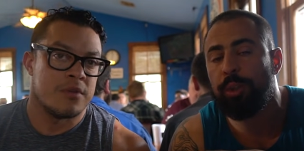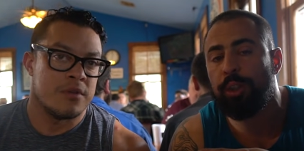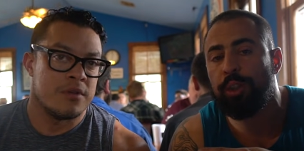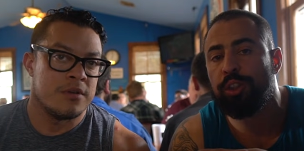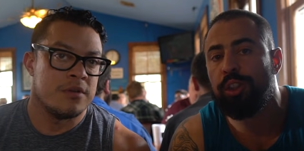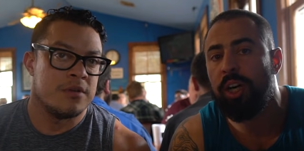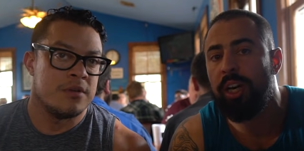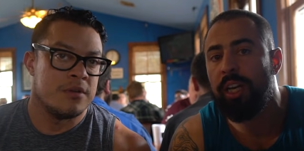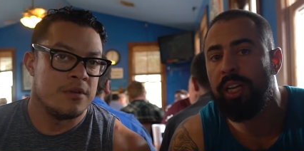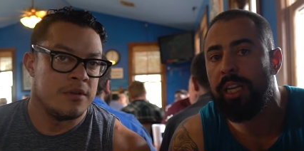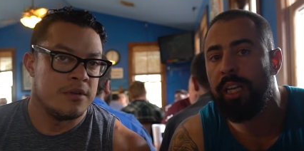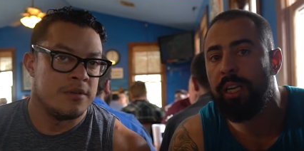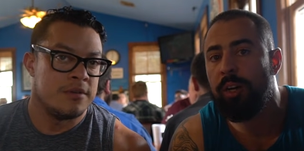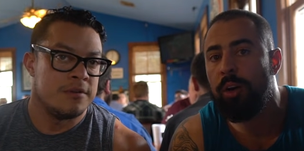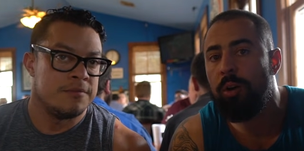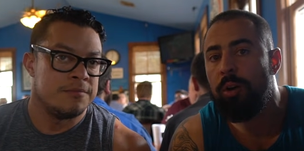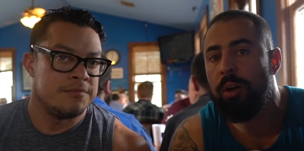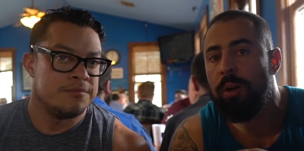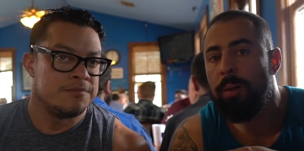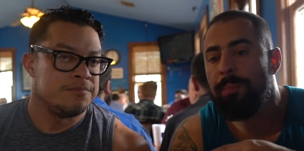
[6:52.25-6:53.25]
Speaker 1: when you're starting
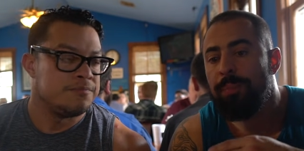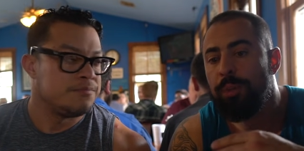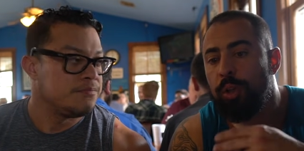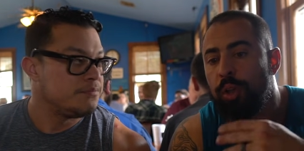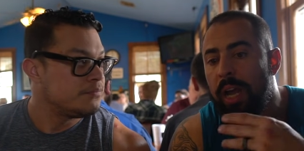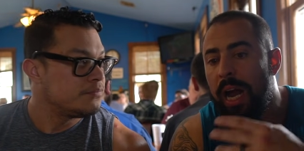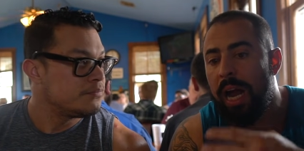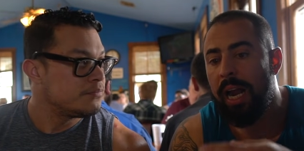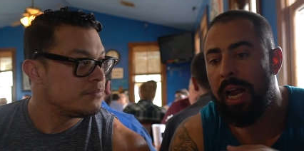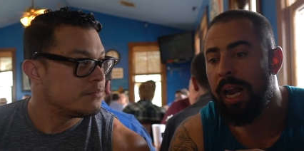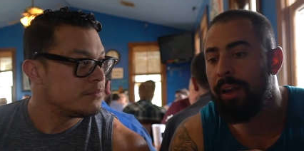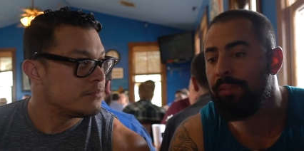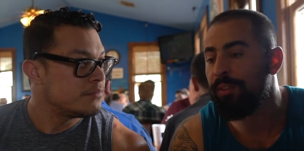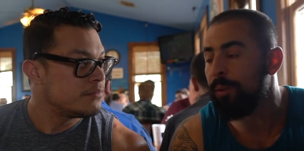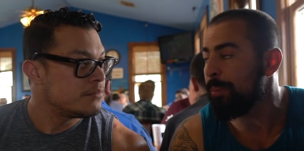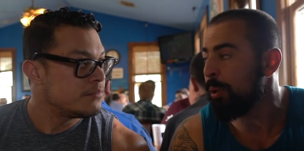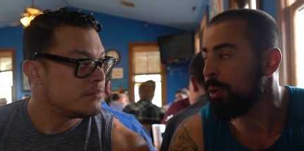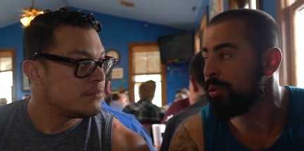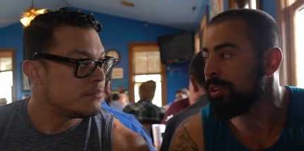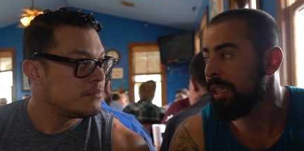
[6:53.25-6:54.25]
keto, you gotta have
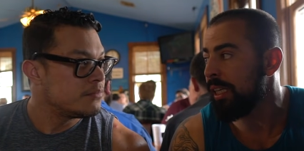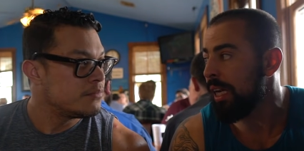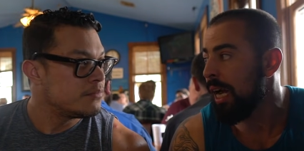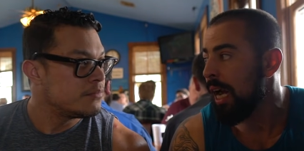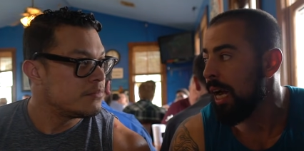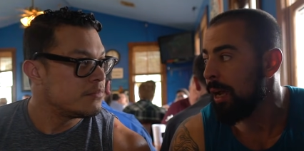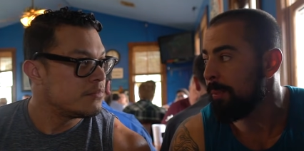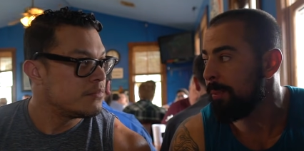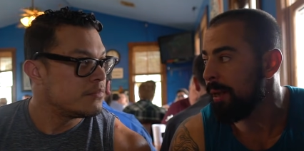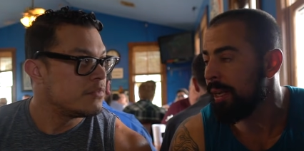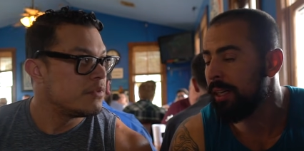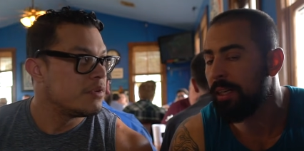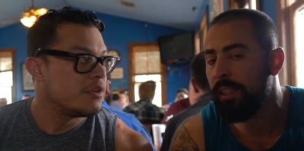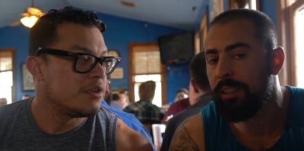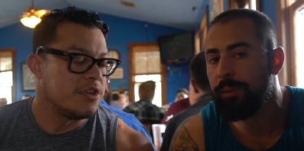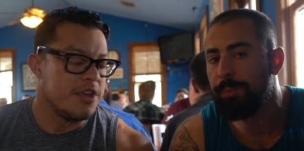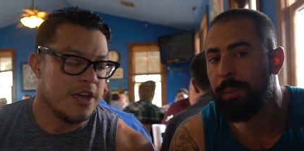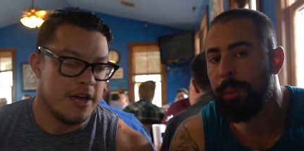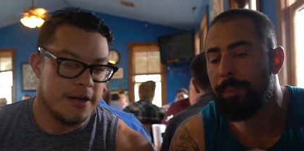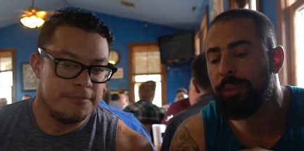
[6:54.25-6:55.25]
the protein high, man.
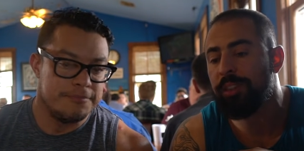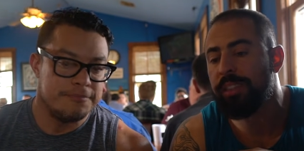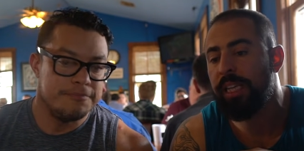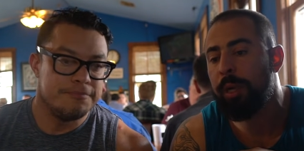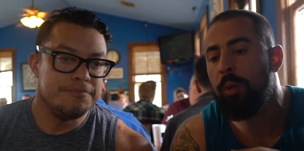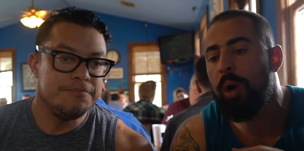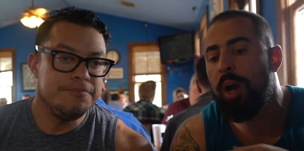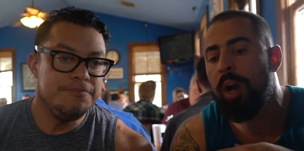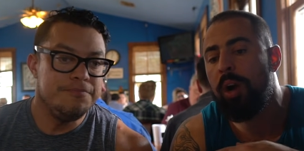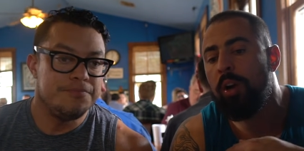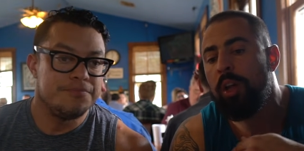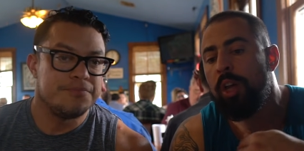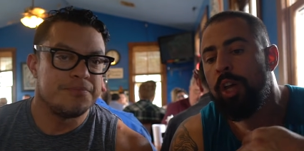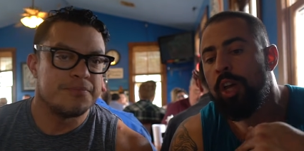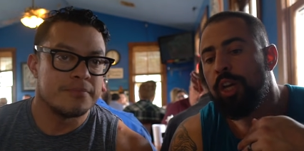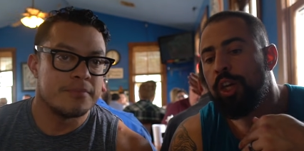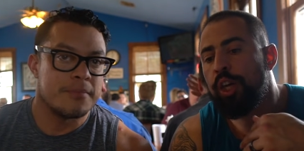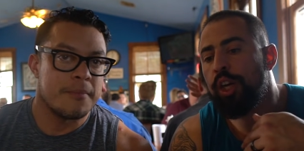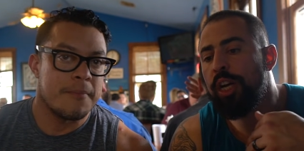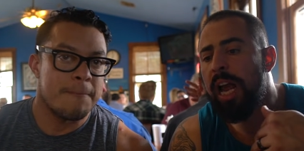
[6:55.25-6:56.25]
Because yeah. people say, well,
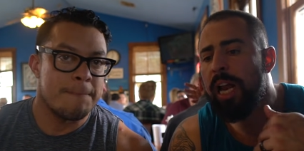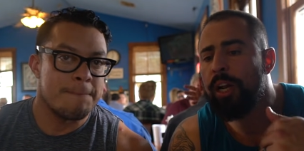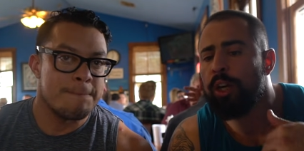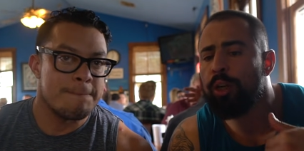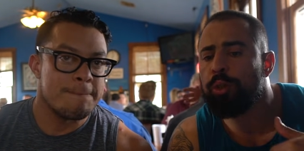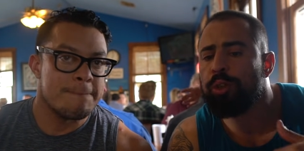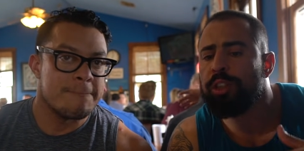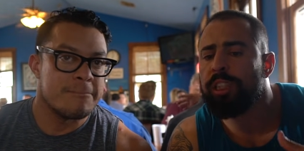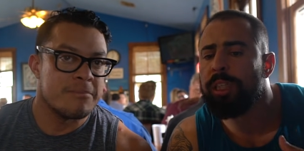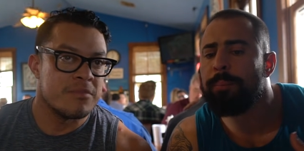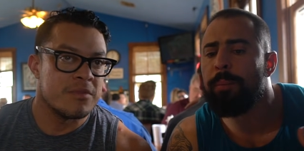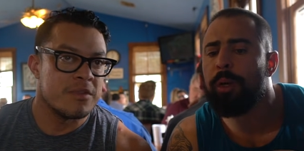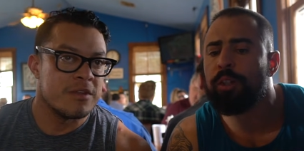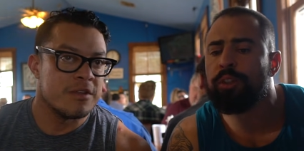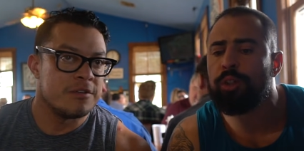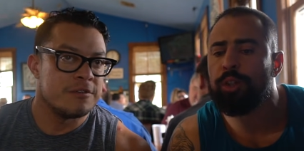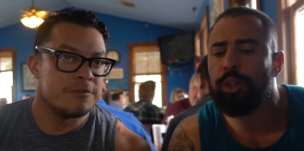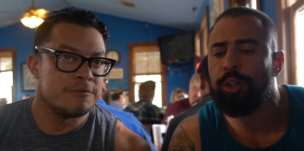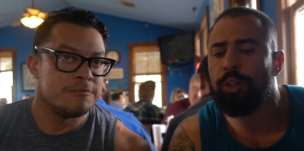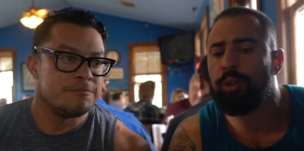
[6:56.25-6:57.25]
you're not losing
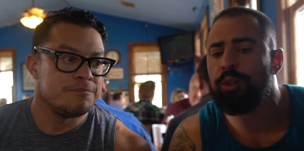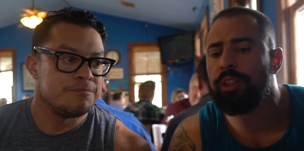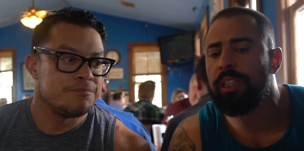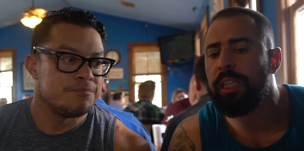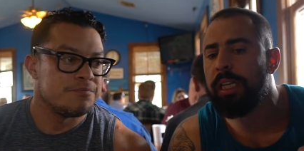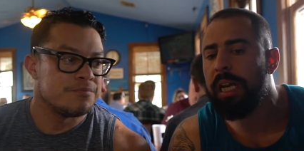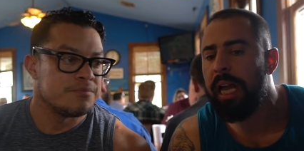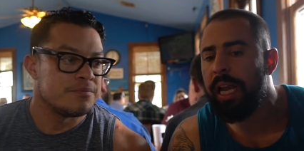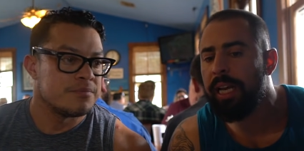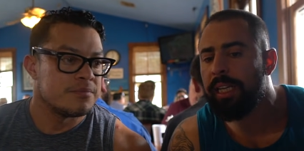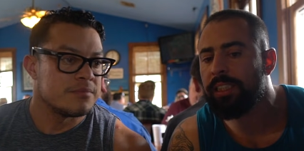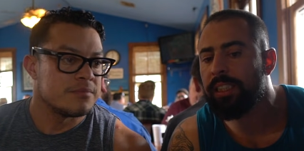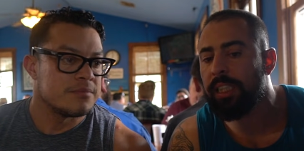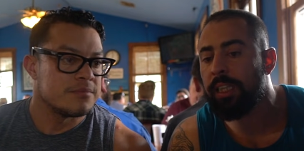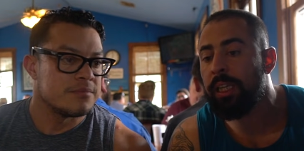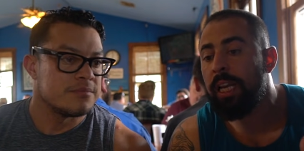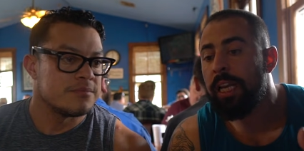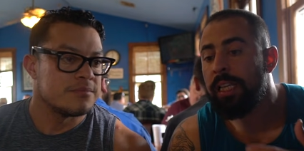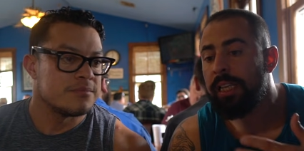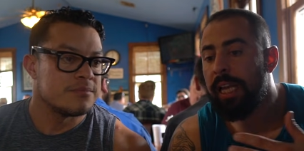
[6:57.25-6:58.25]
muscle, you're losing glycogen.